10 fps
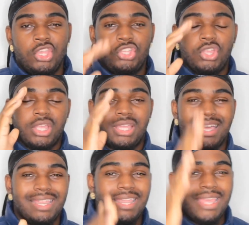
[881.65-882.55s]
You're
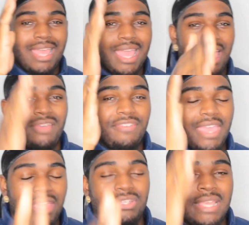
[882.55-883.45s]
gonna have
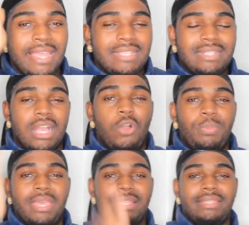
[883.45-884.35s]
haters. It's not gonna
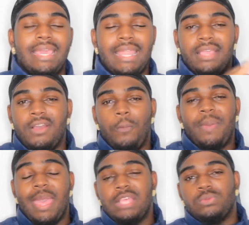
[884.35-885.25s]
be a day that go
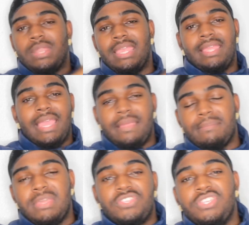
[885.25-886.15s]
past where they
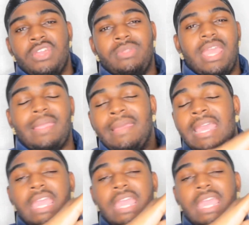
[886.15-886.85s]
can't mention your name.